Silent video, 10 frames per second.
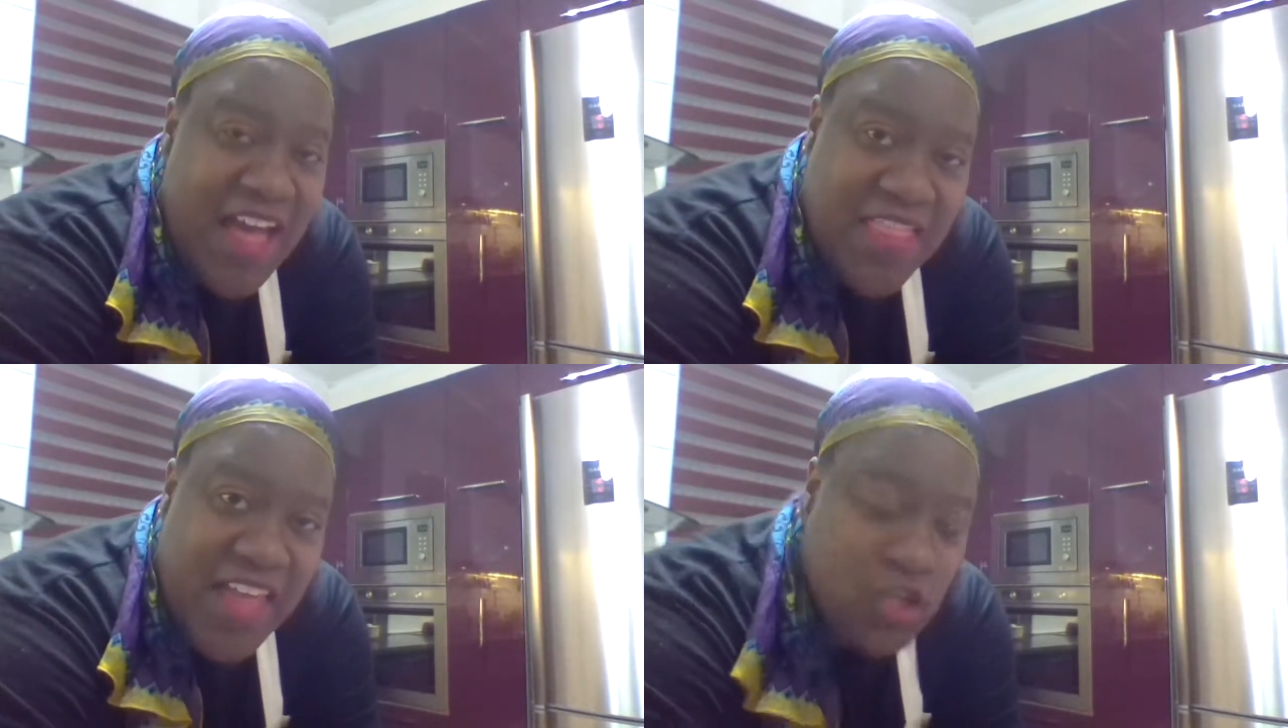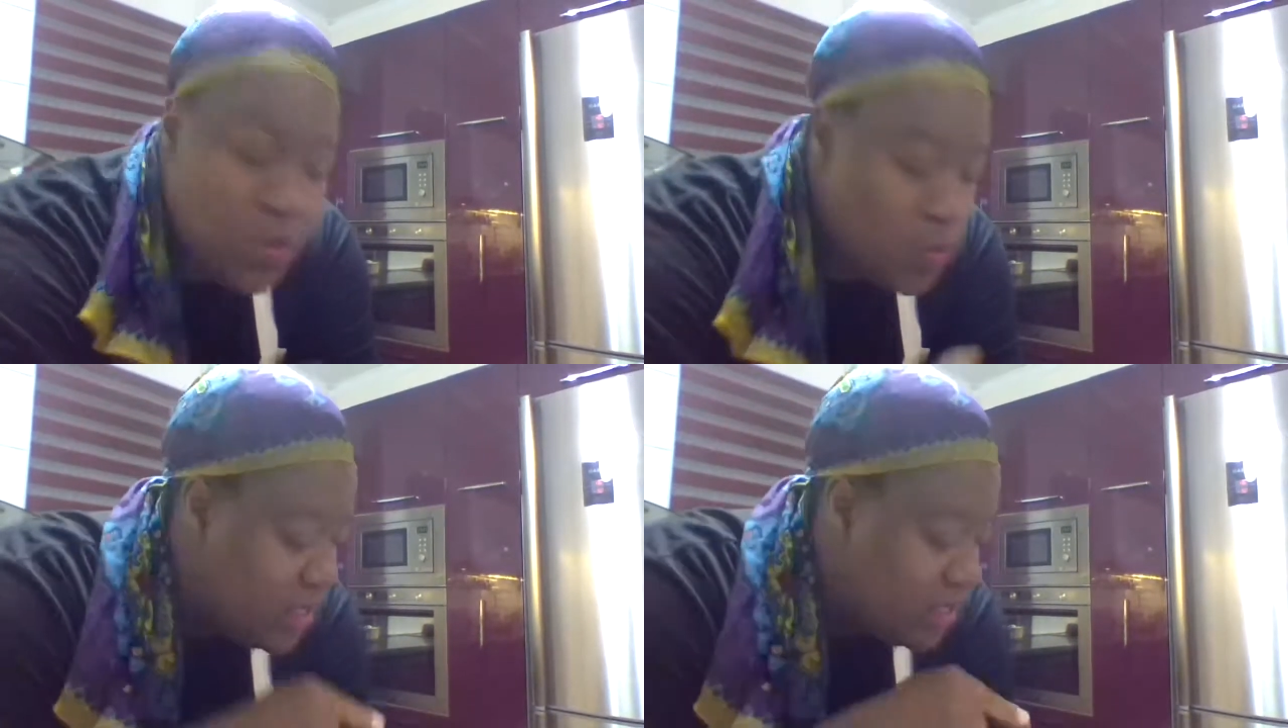than you
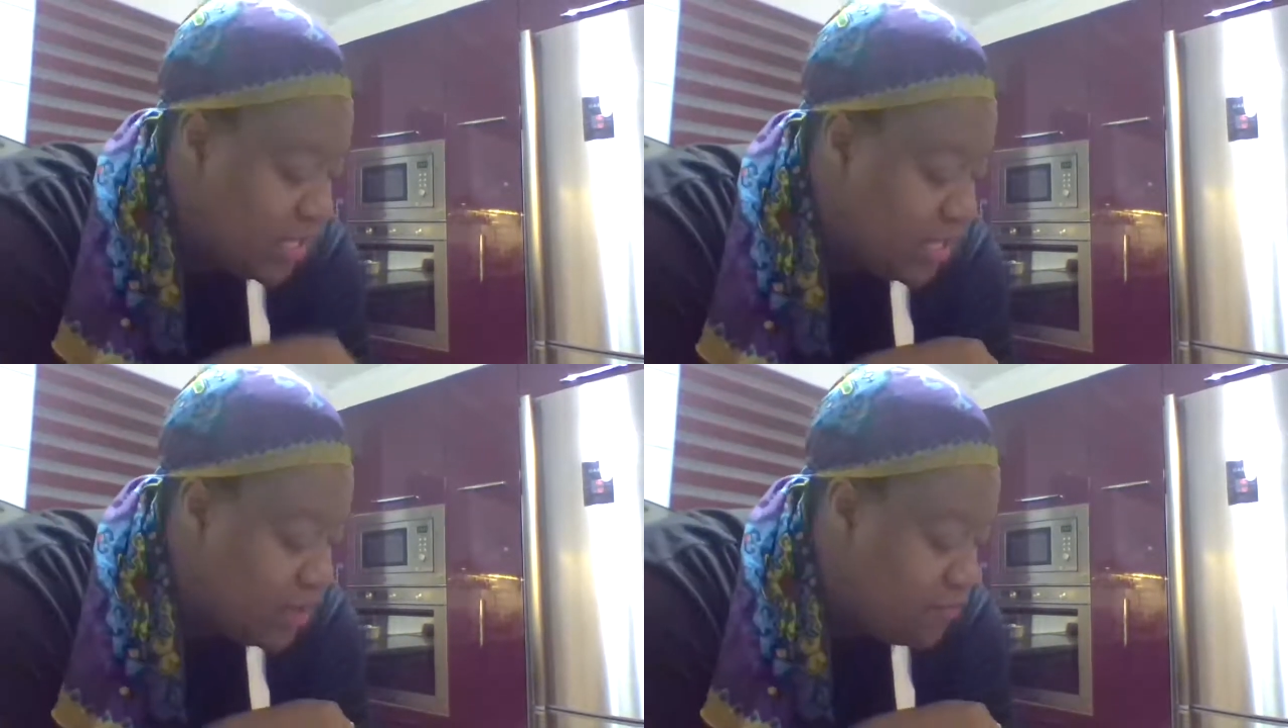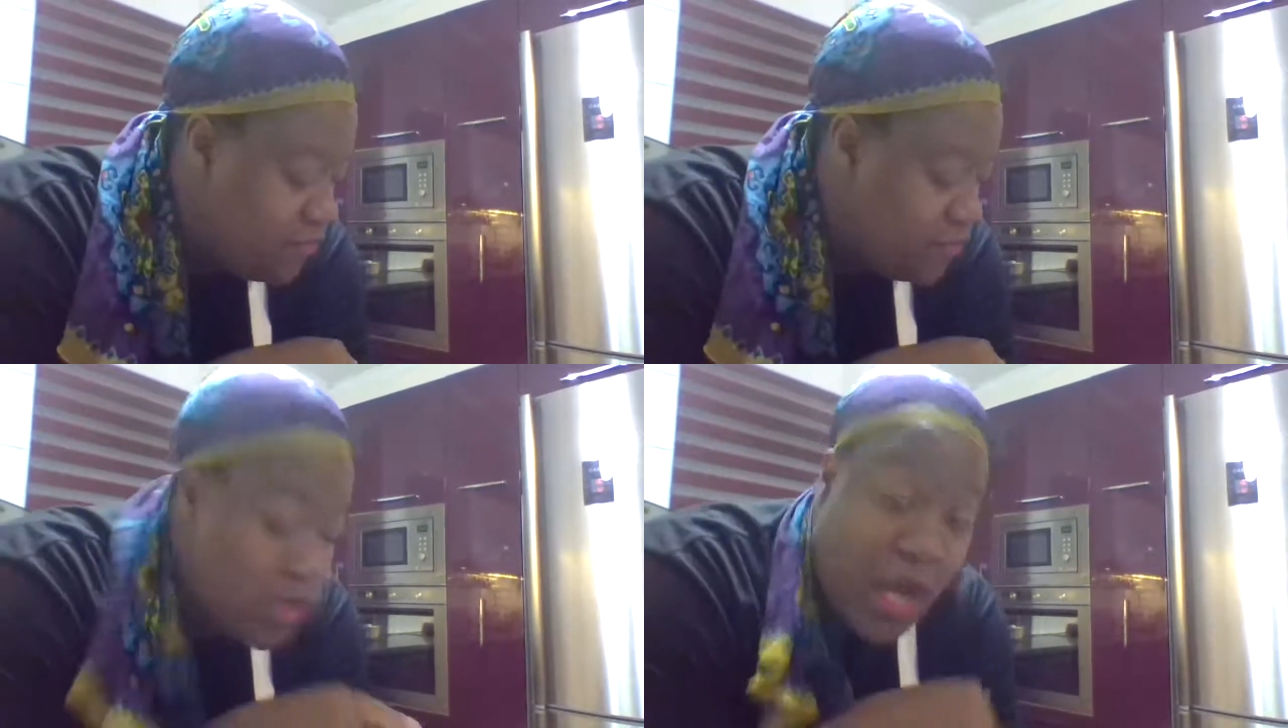will
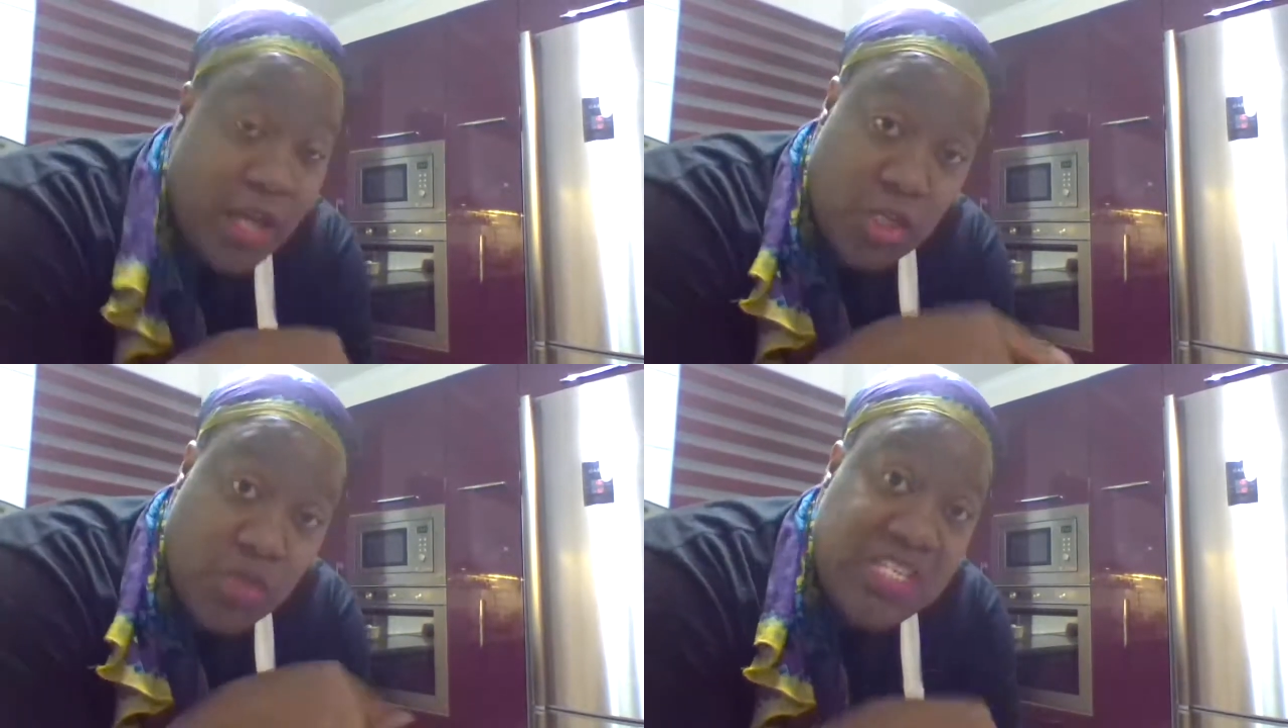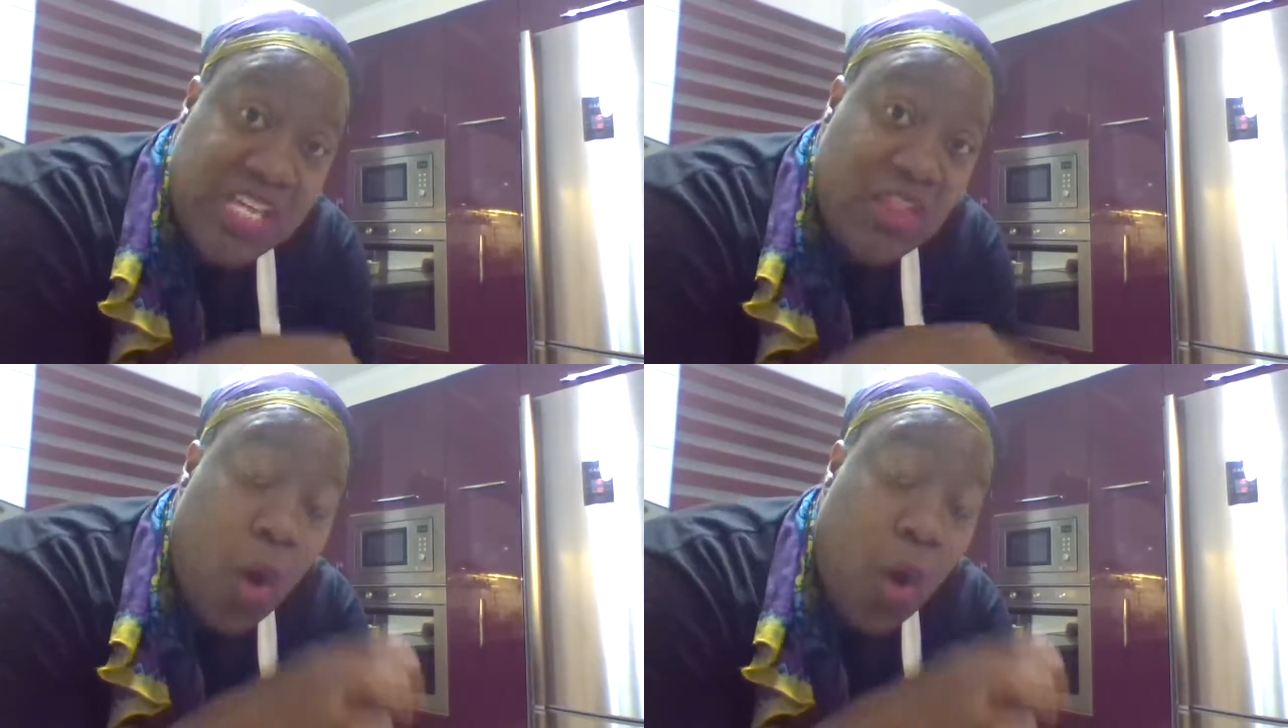if you see the